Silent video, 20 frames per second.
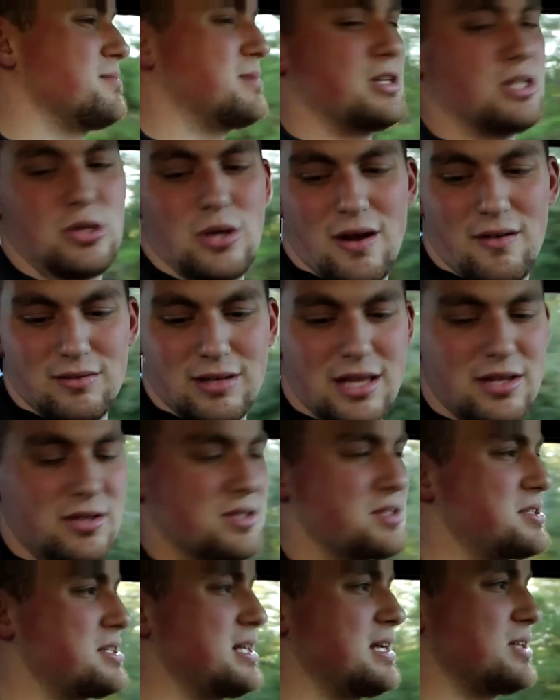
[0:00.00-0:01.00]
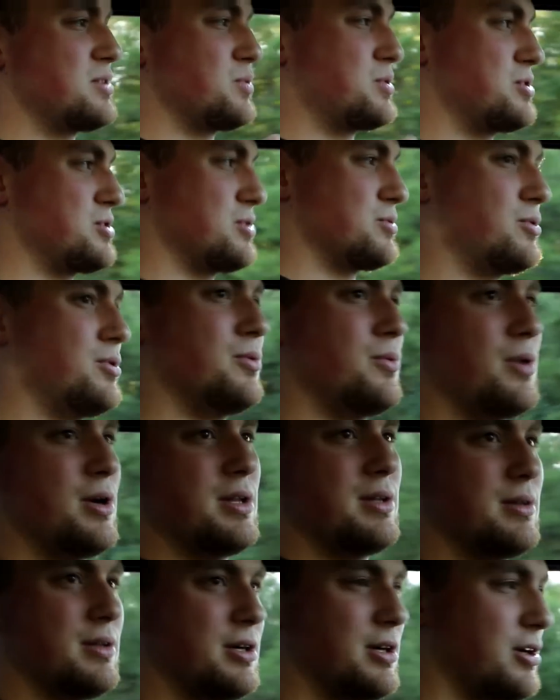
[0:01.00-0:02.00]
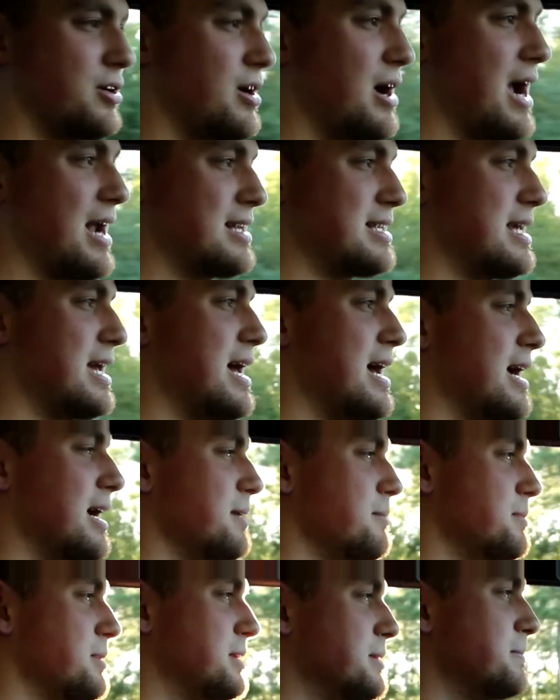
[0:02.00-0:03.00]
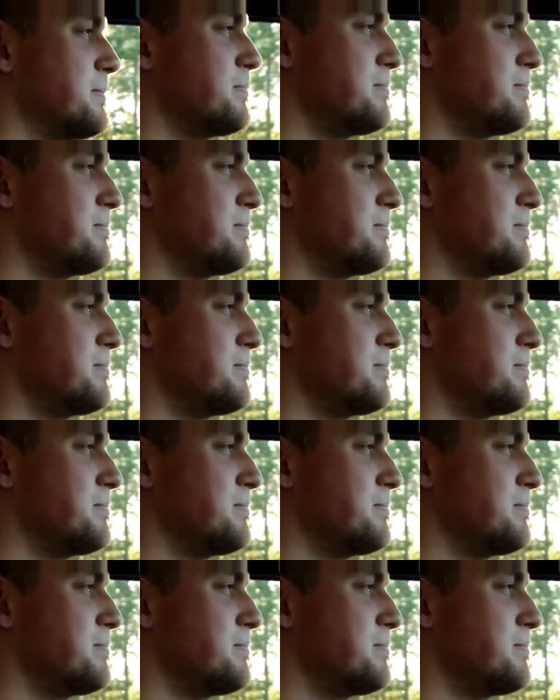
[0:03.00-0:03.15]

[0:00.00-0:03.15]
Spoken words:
I mean, you have leather seats, which are, well, one, they're cracked to heck, but